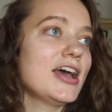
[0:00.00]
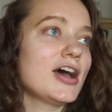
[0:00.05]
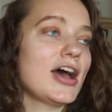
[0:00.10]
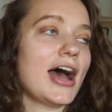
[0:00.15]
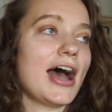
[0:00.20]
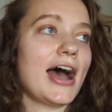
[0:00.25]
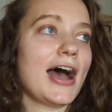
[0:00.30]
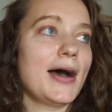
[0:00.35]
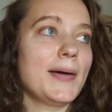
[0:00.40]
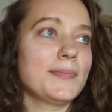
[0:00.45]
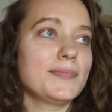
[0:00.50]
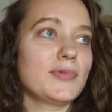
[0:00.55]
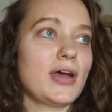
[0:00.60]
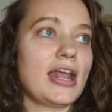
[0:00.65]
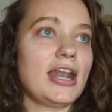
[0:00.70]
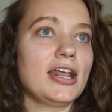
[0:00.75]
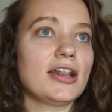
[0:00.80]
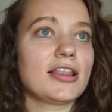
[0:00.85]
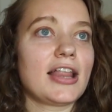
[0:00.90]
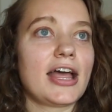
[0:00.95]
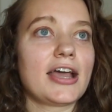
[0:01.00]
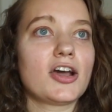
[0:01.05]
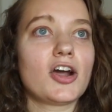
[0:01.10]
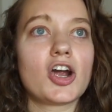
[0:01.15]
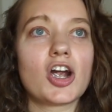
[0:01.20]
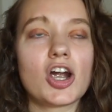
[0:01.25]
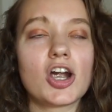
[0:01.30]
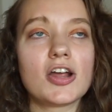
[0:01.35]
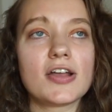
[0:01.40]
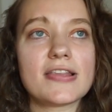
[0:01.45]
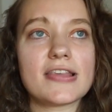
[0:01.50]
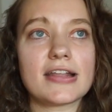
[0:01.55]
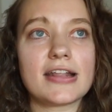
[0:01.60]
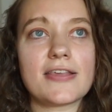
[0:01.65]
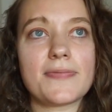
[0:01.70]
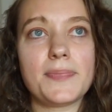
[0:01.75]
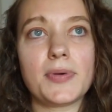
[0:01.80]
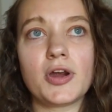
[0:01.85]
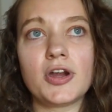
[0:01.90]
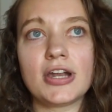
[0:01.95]
and it like hurts and
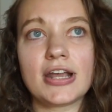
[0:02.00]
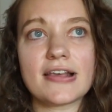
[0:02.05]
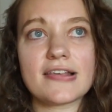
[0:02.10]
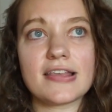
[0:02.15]
it's burning